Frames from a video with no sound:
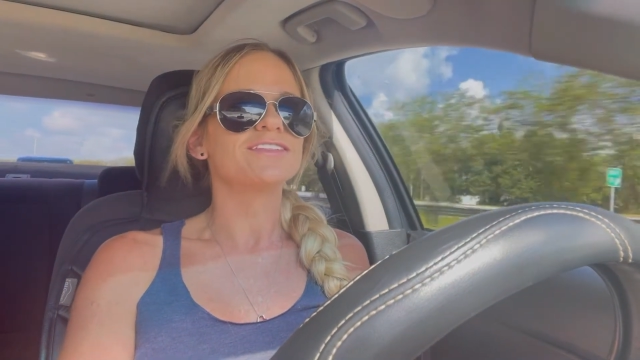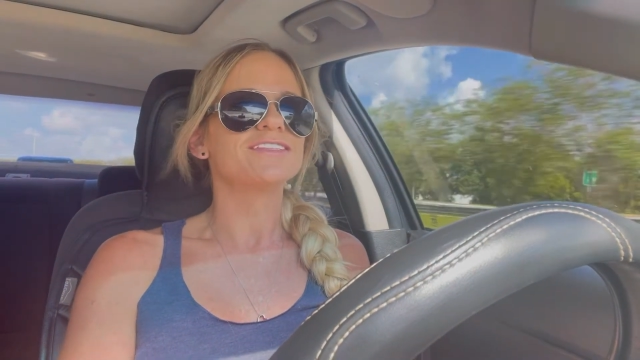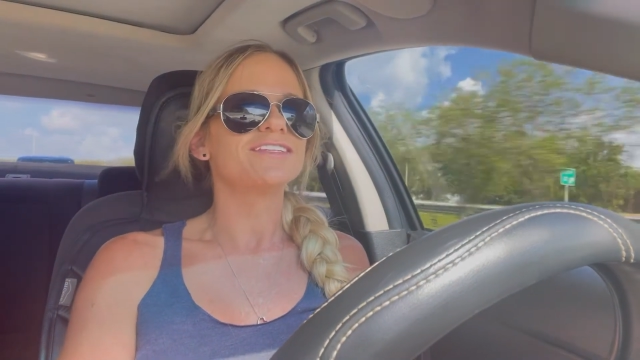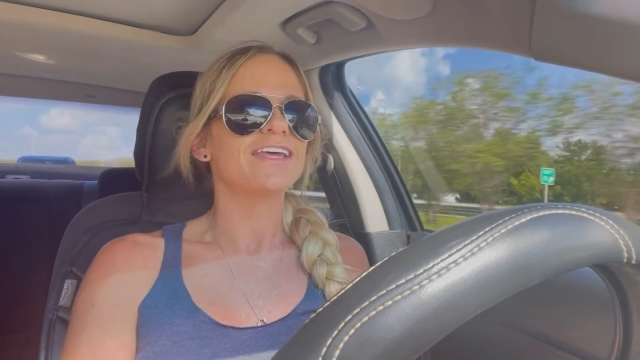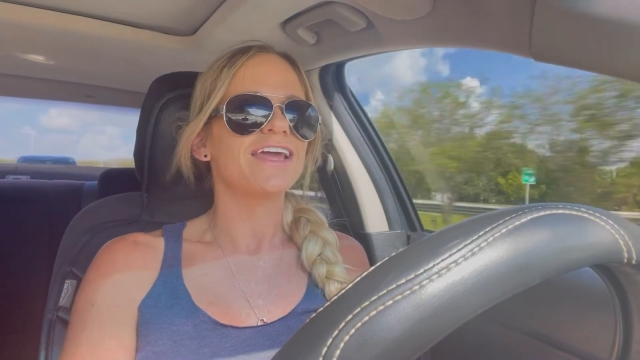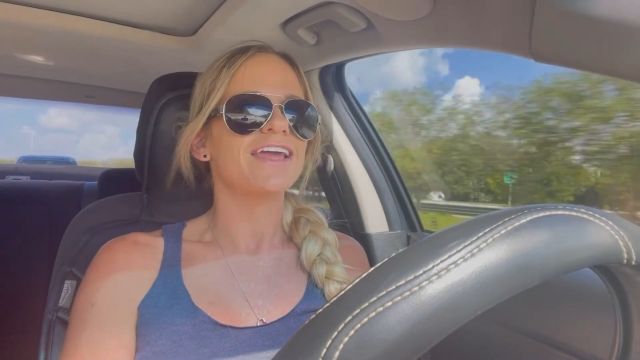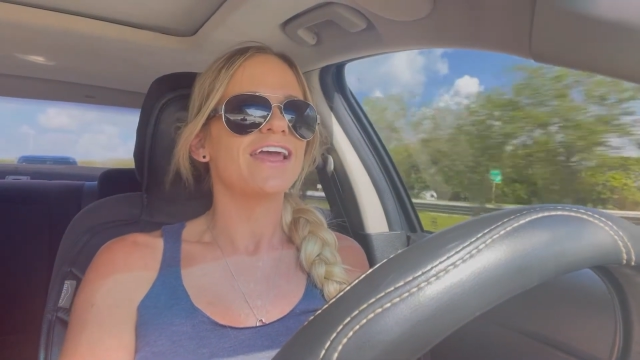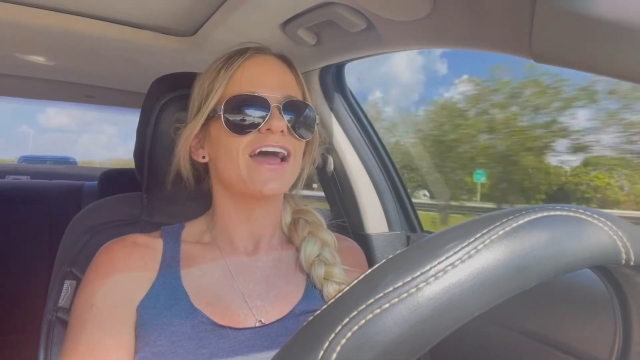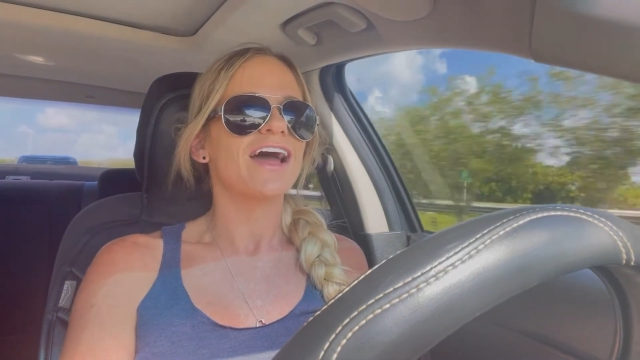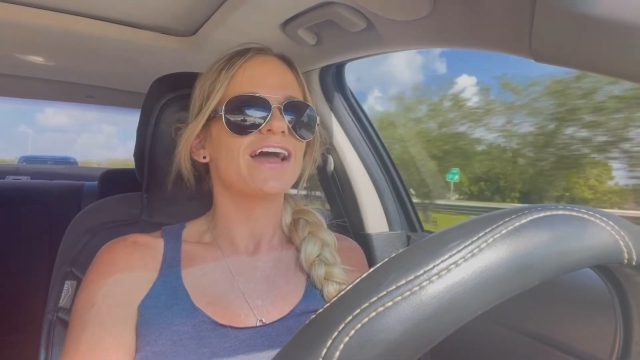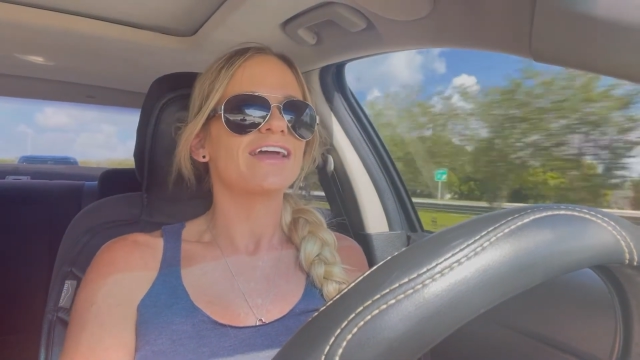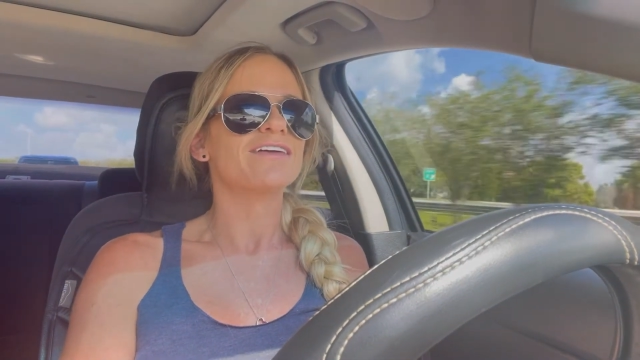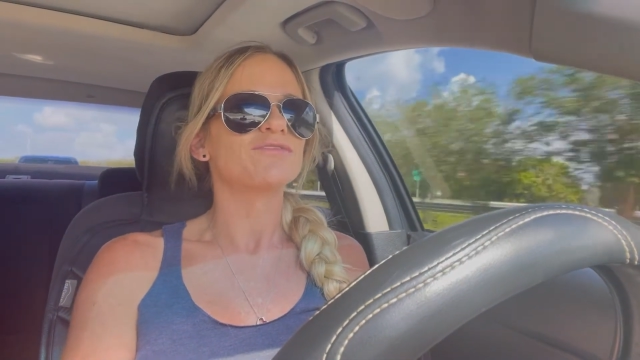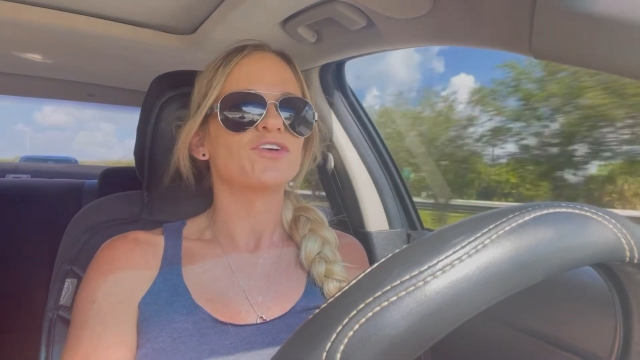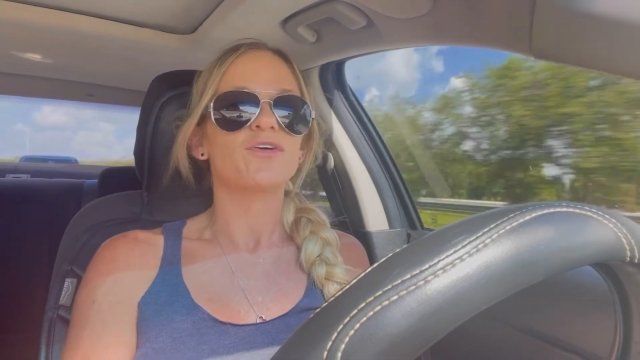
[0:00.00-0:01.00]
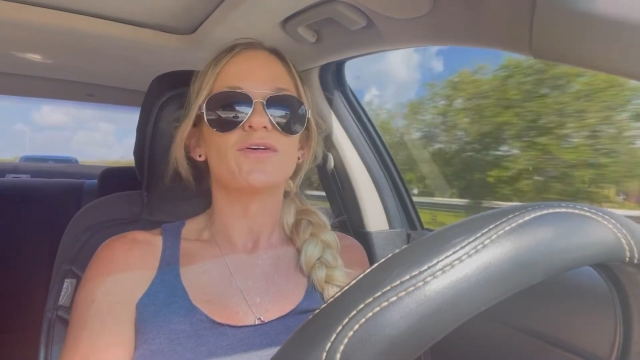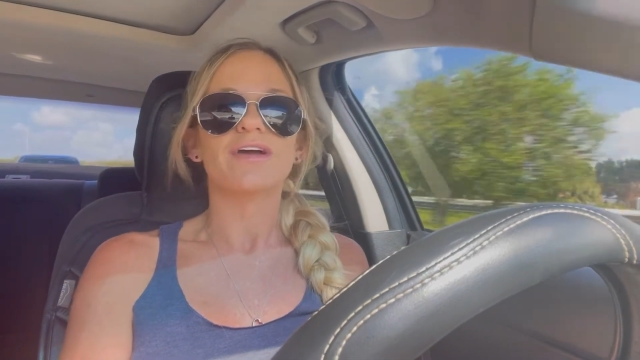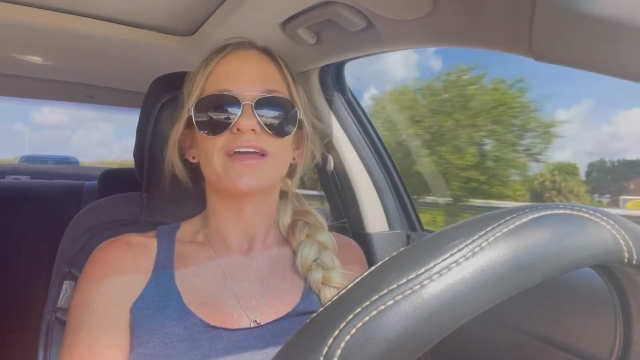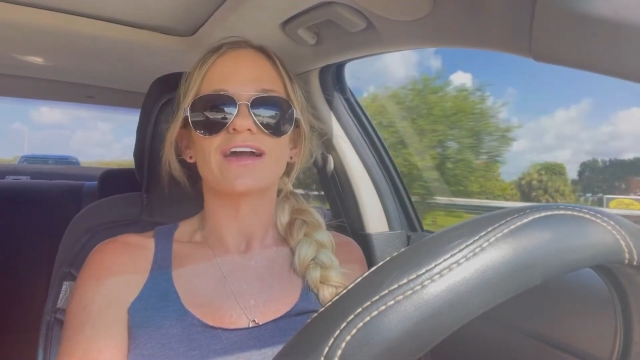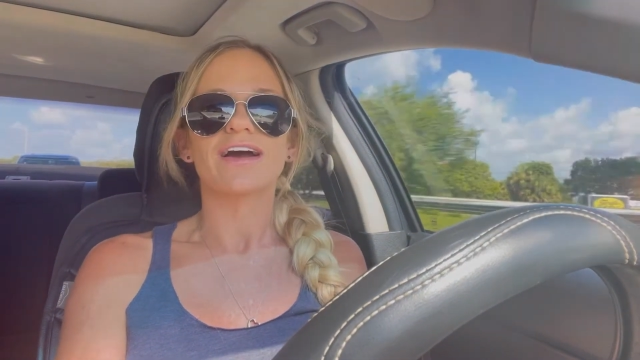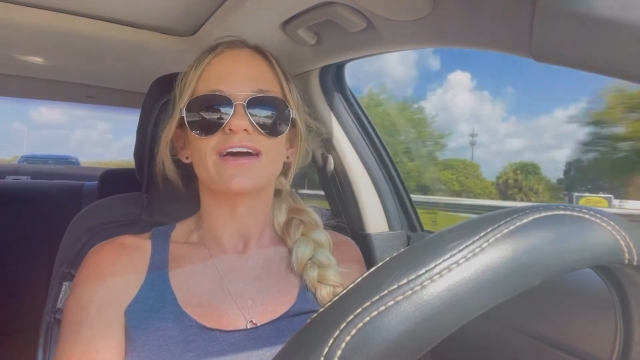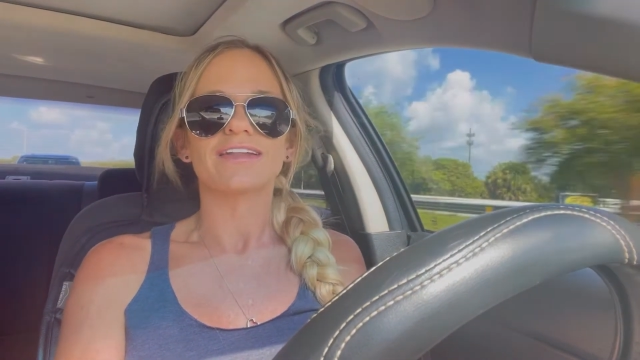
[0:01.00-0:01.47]
Today I am
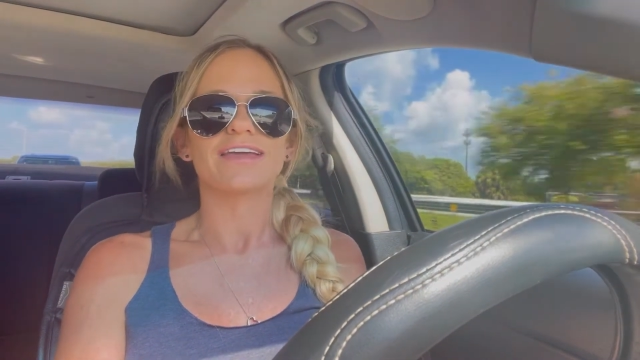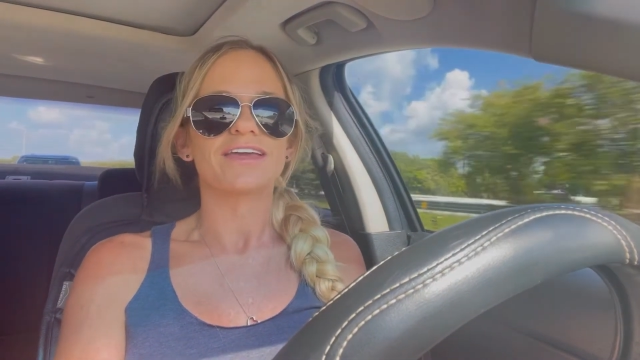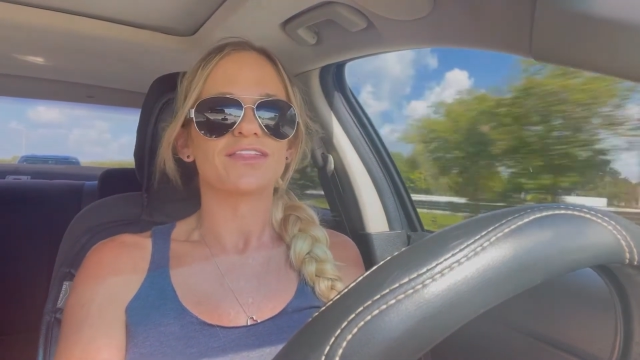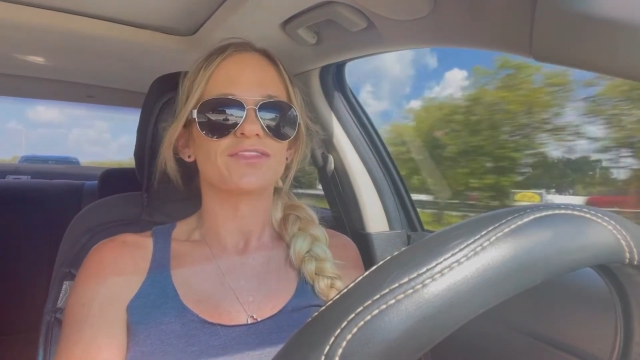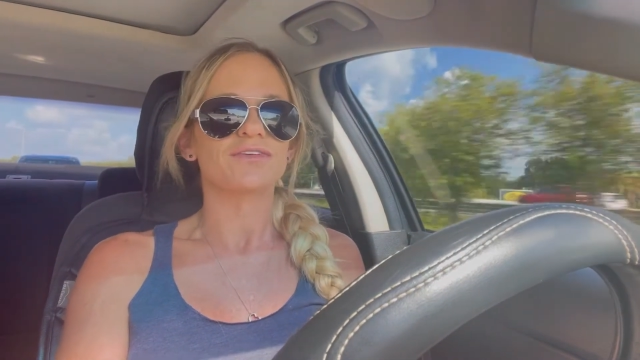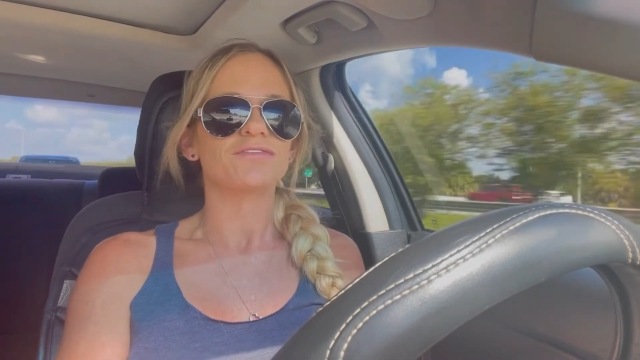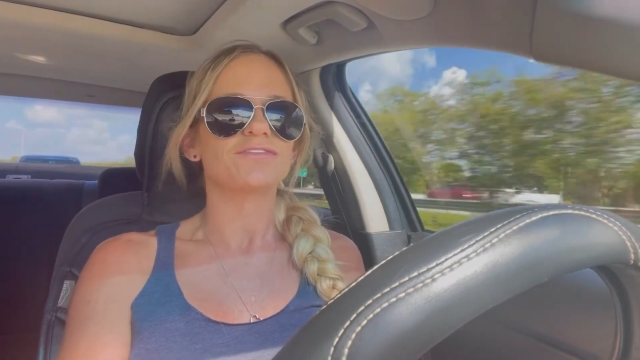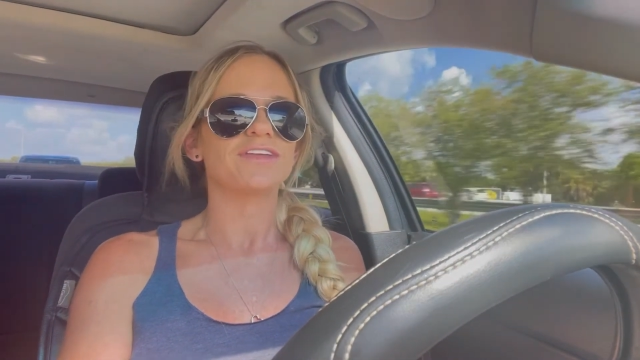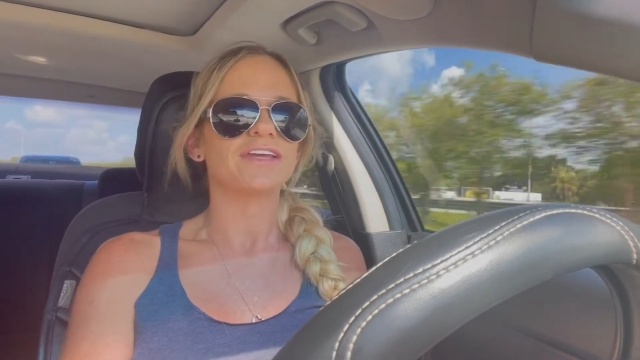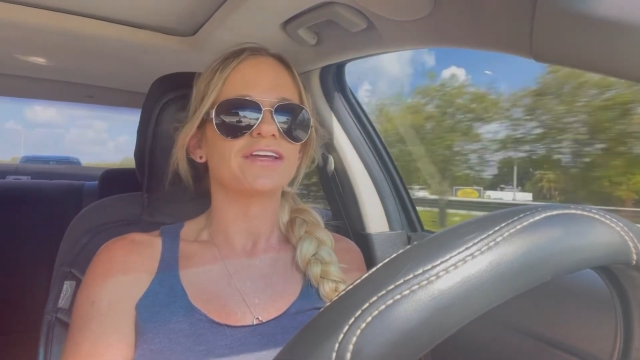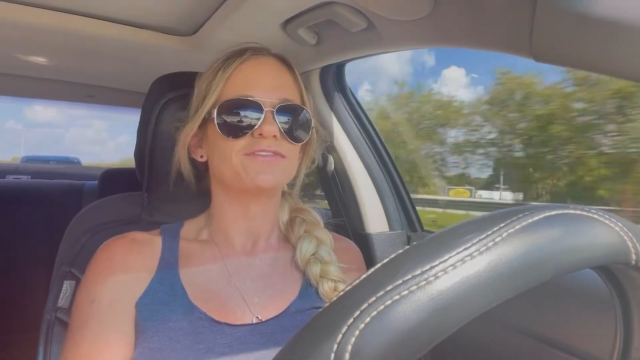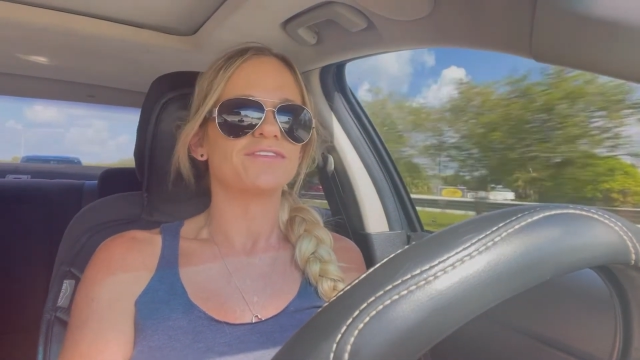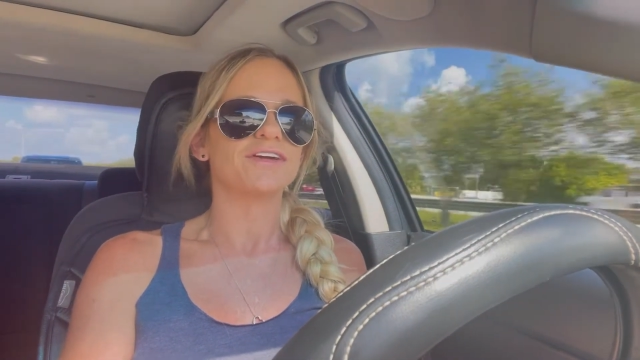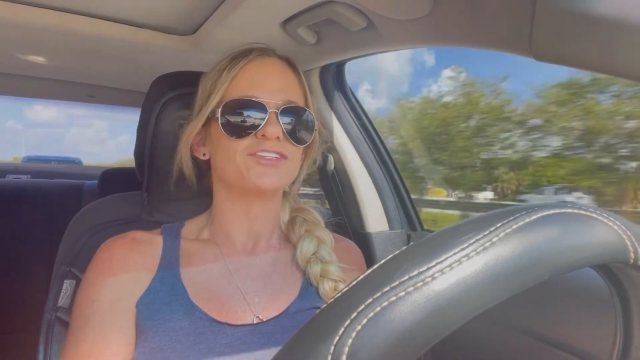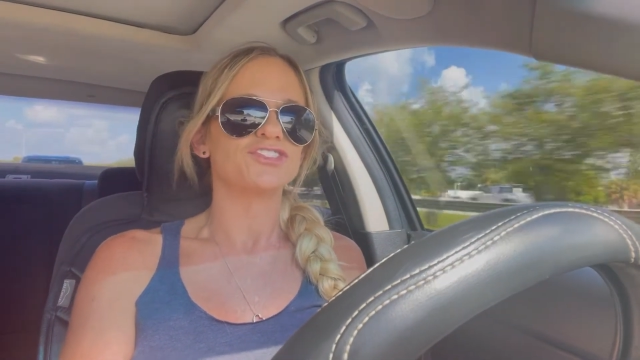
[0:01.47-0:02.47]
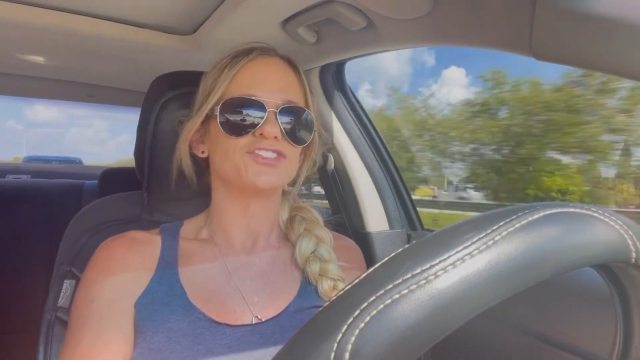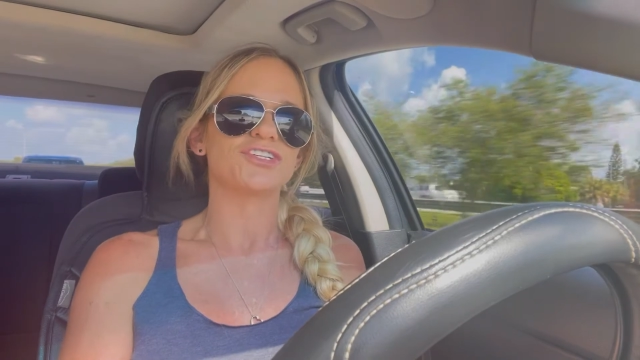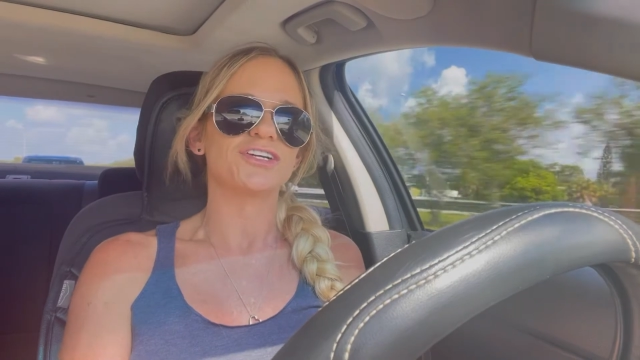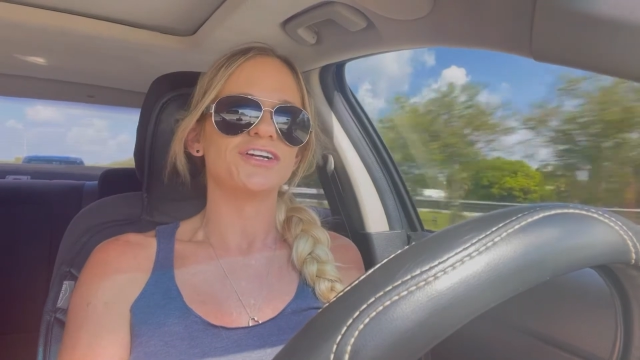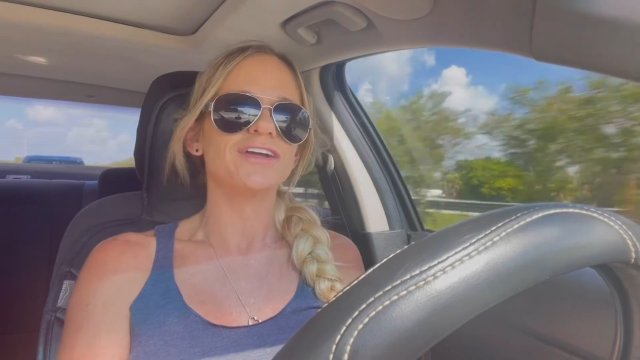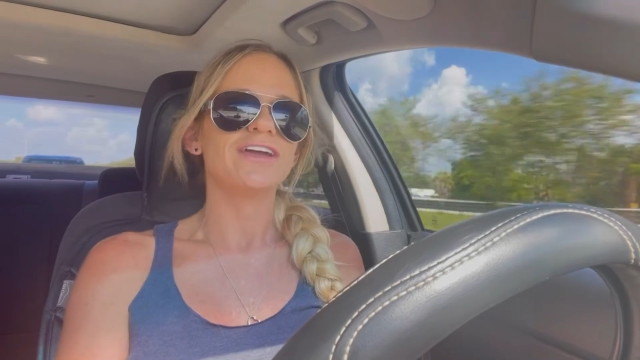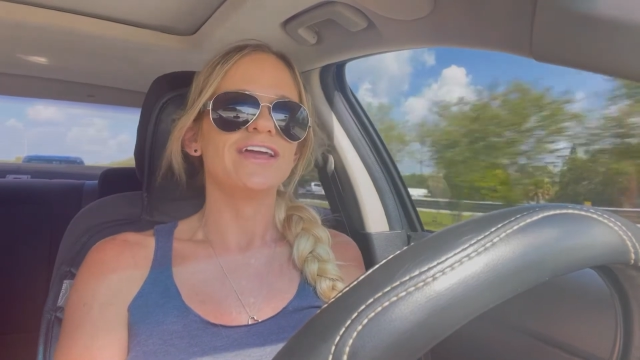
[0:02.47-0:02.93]
going on a thrifting
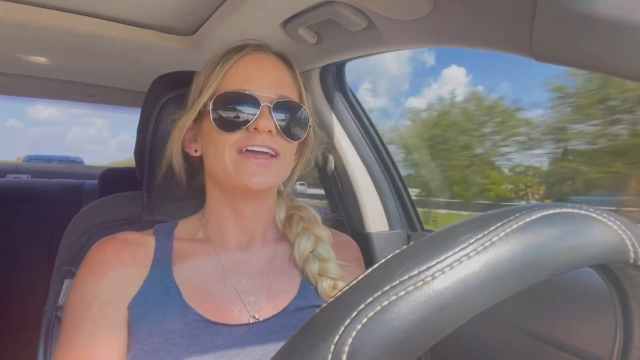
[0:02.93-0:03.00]
adventure.